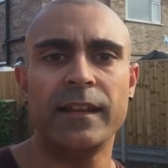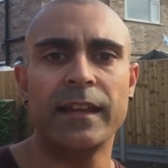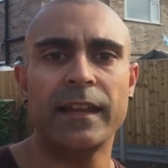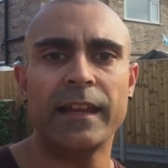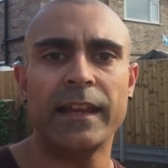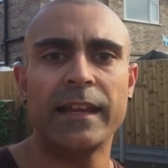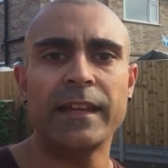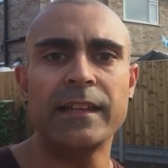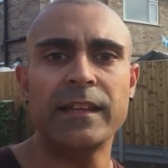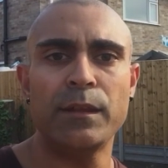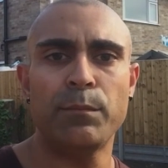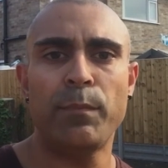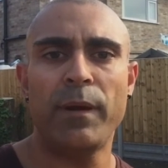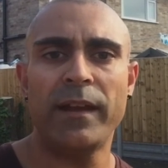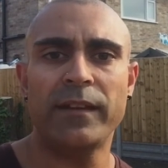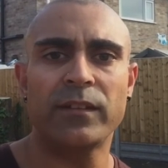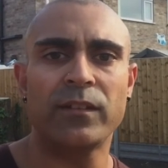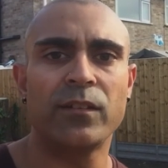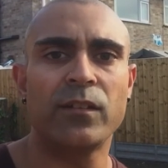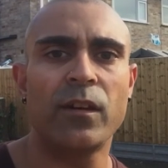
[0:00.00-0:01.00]

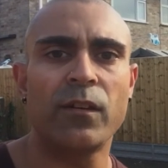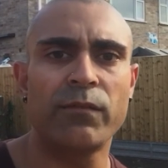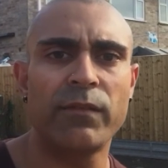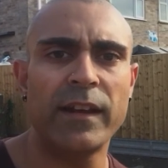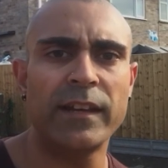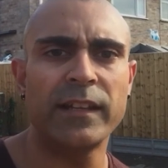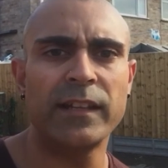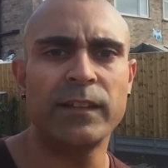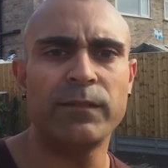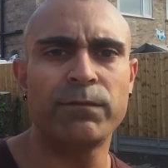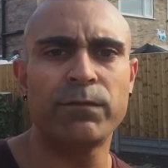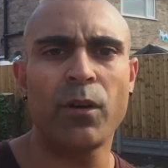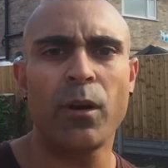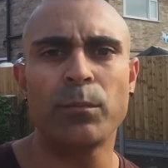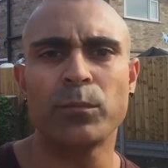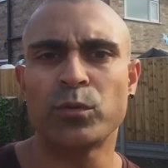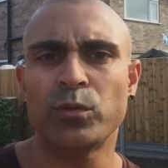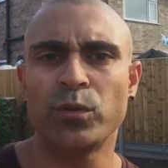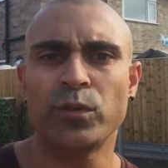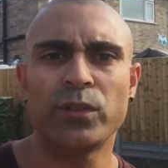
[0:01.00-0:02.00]
independent of any
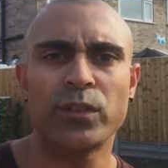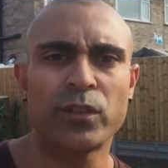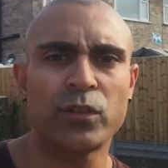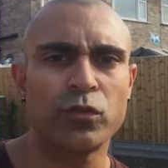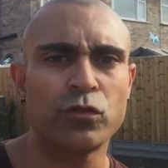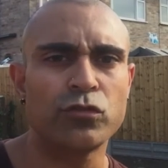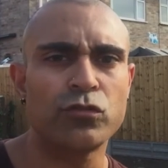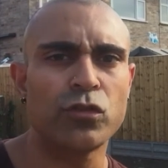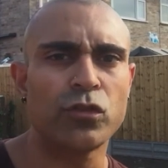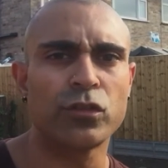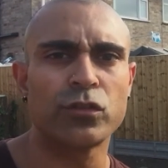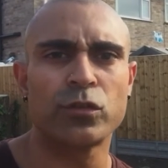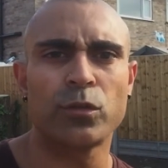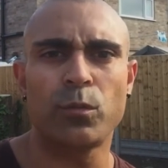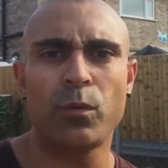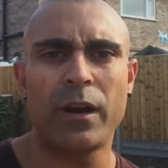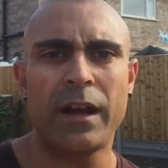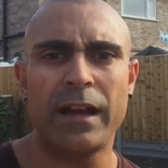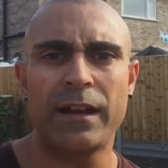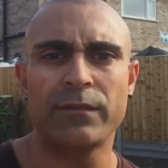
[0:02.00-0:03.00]
pharmaceutical drugs or
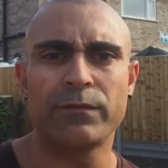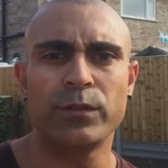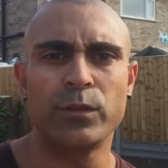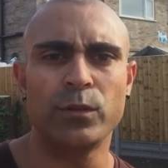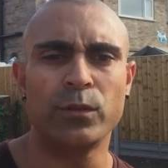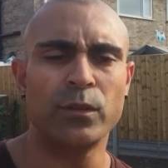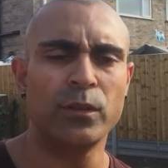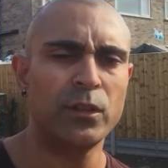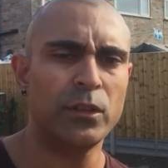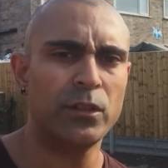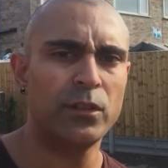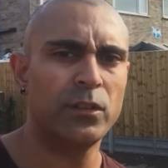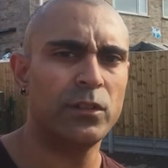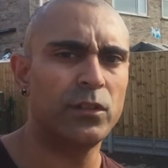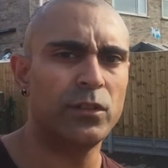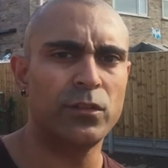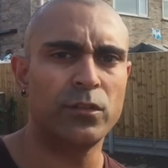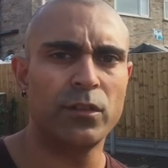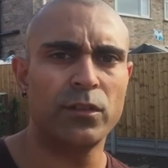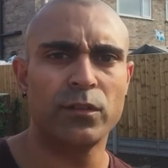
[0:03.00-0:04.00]
what have you,
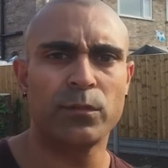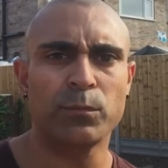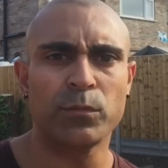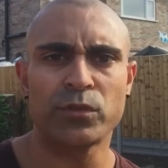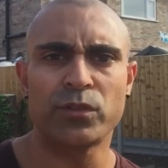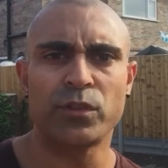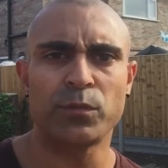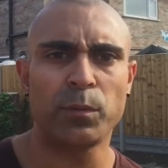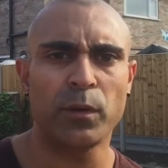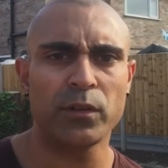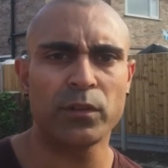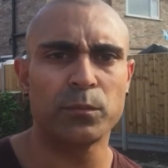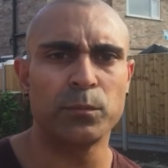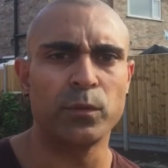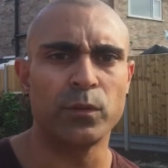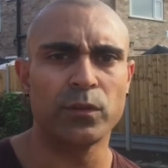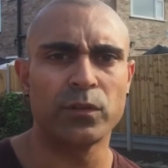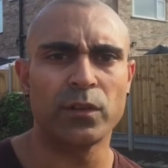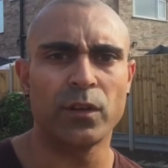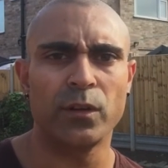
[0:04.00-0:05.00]
as much as
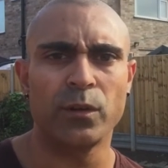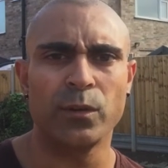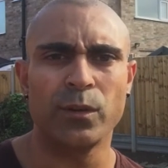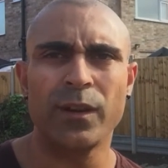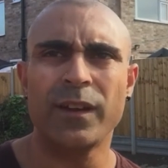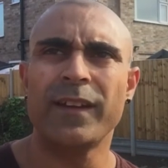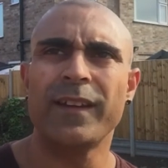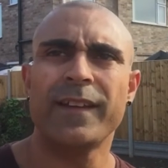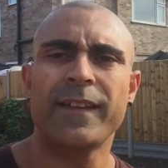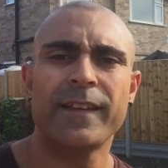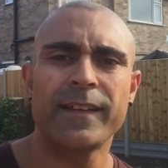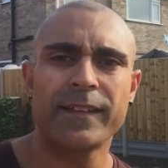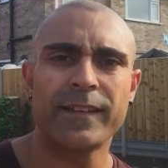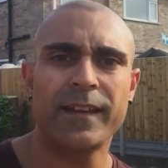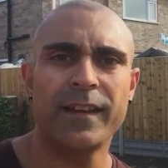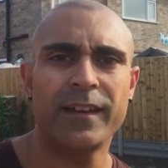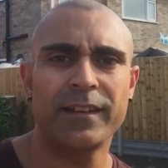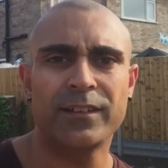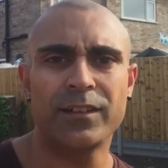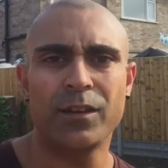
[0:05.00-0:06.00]
possible. So
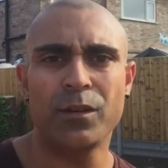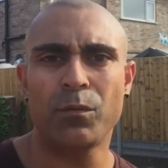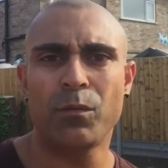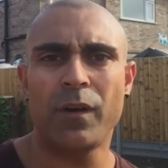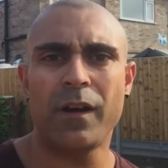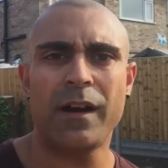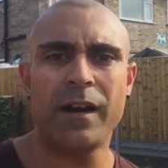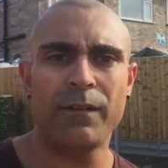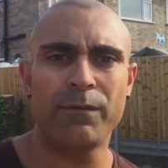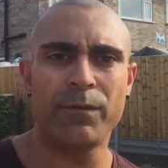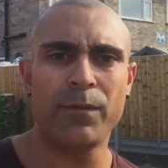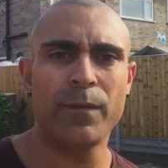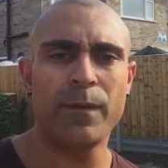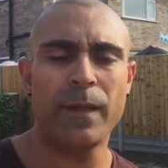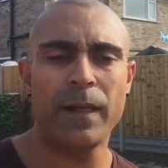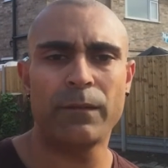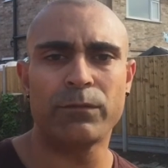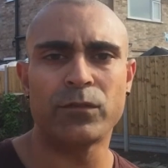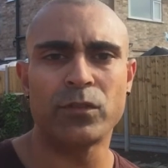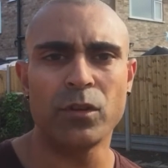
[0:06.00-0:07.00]
yeah, do you know what,
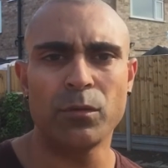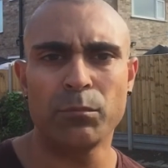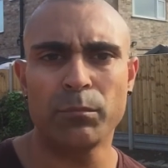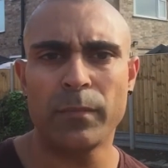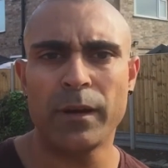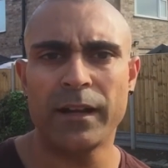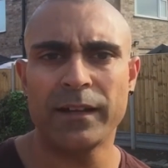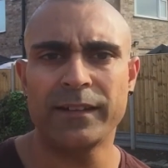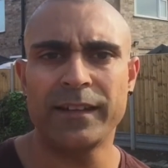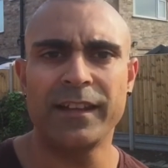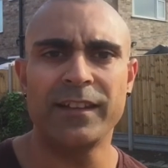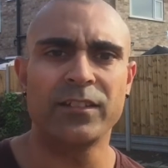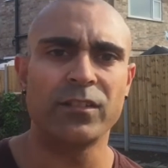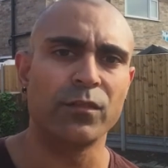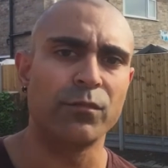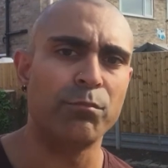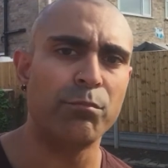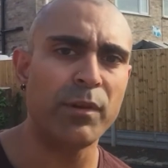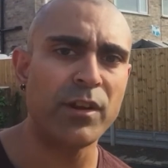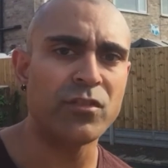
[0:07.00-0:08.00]
I've done my days
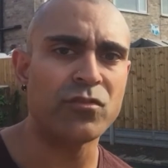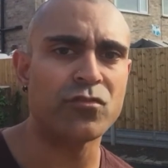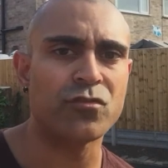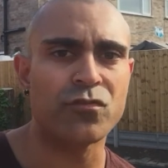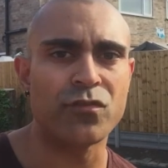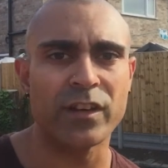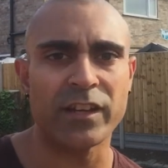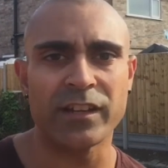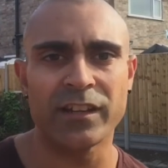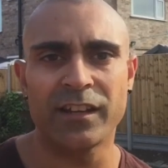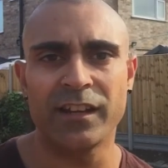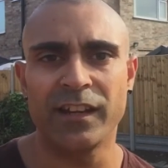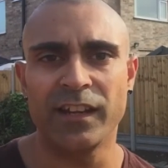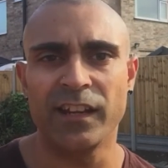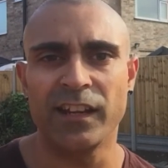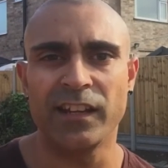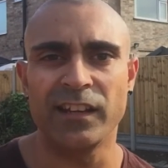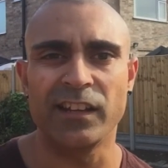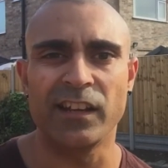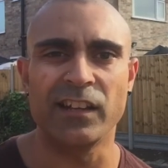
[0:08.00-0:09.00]
of binge
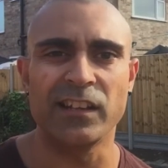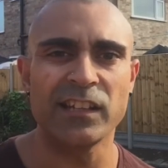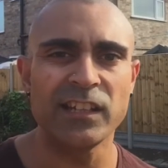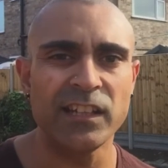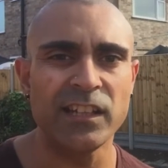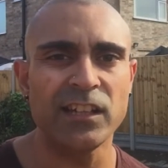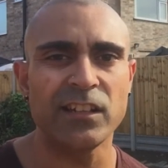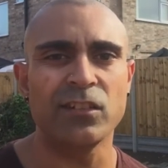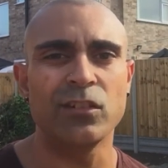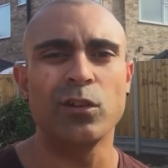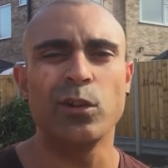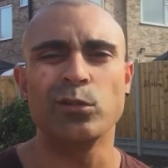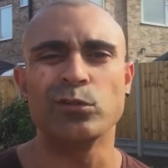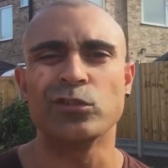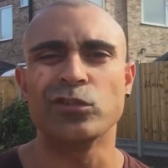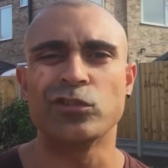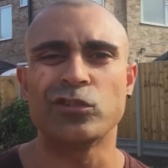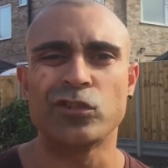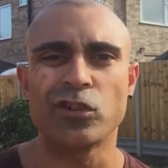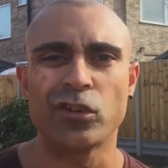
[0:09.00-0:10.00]
drinking and eating loads
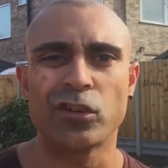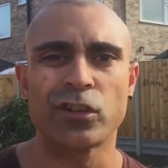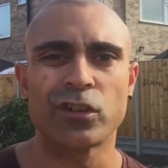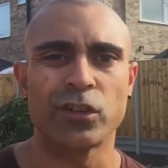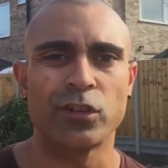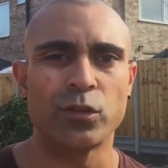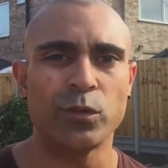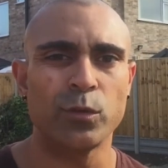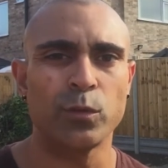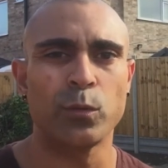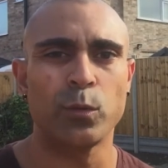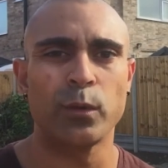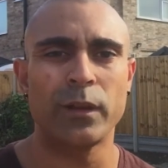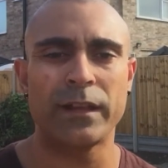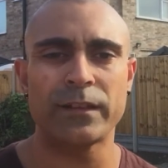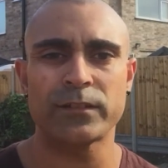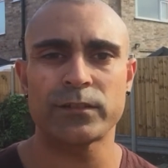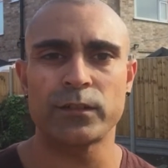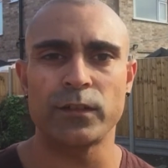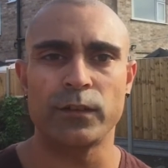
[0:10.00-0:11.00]
of junk and doing all
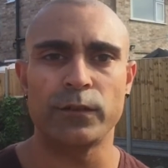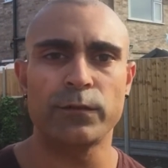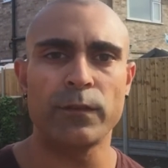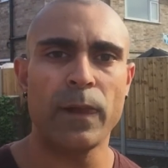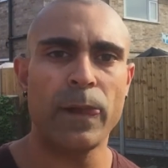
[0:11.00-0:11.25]
that stuff,